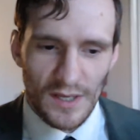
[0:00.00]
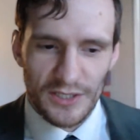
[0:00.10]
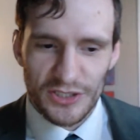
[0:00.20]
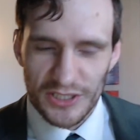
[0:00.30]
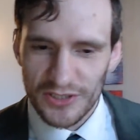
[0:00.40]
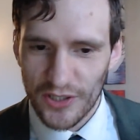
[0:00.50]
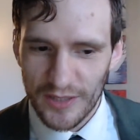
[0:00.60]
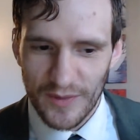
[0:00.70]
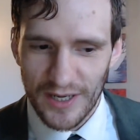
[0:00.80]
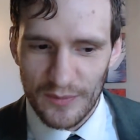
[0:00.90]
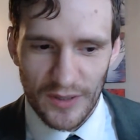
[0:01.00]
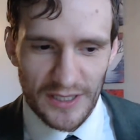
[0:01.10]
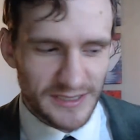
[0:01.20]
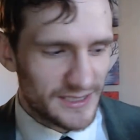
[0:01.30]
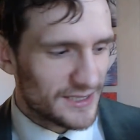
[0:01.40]
Just starting my
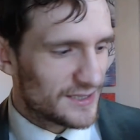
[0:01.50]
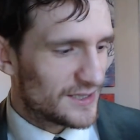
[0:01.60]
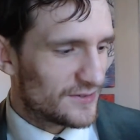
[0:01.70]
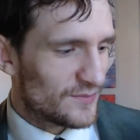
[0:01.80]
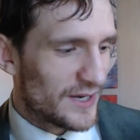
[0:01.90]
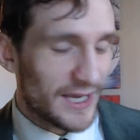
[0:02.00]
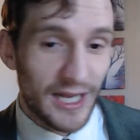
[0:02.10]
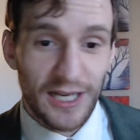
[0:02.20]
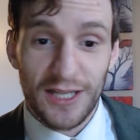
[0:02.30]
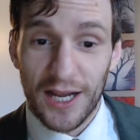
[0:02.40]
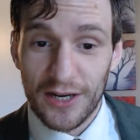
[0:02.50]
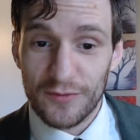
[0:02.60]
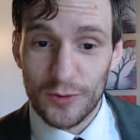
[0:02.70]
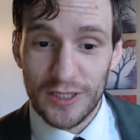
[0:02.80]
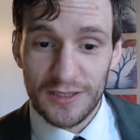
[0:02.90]
unboxing of my
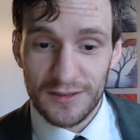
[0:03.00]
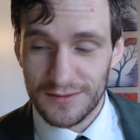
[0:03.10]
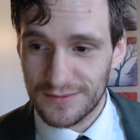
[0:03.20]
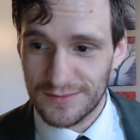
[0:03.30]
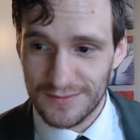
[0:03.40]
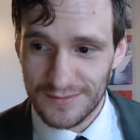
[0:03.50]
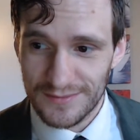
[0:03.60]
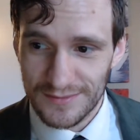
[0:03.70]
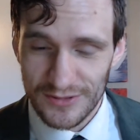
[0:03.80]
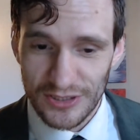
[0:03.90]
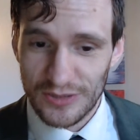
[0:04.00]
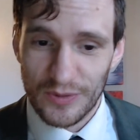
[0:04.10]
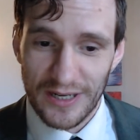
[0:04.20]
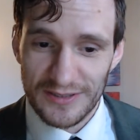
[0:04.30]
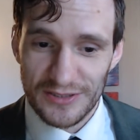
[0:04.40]
Lagavulin, which is
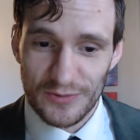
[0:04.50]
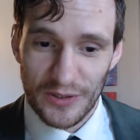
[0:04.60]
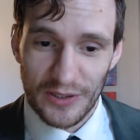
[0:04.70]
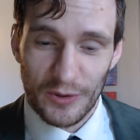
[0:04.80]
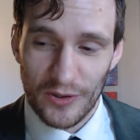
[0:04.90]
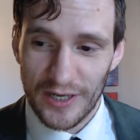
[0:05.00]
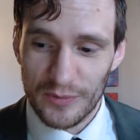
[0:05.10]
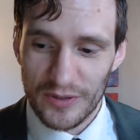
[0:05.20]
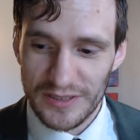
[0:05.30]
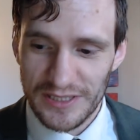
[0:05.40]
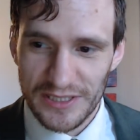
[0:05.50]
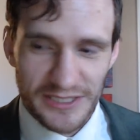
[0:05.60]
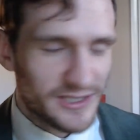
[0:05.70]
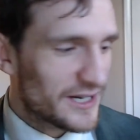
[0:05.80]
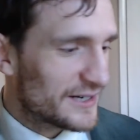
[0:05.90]
the correct
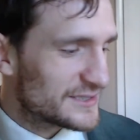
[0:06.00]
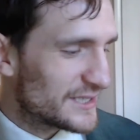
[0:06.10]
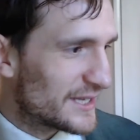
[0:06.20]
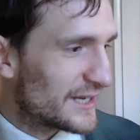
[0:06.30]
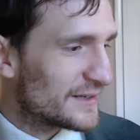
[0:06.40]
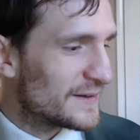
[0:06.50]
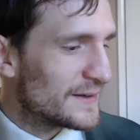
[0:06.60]
pronunciation on how to say that.